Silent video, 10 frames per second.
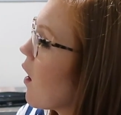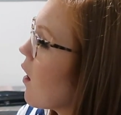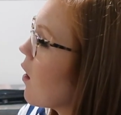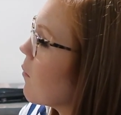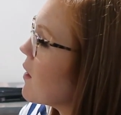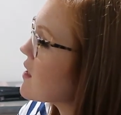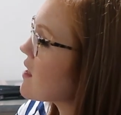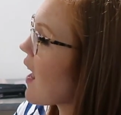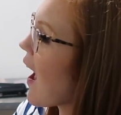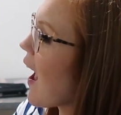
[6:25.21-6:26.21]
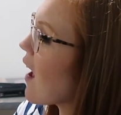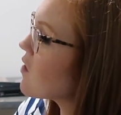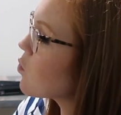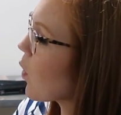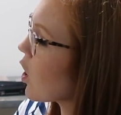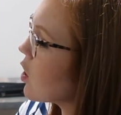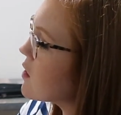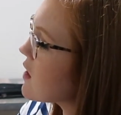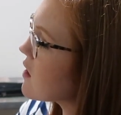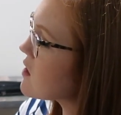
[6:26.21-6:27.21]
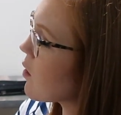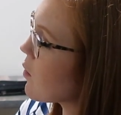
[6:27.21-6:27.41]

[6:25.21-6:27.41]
It's the apt words, and so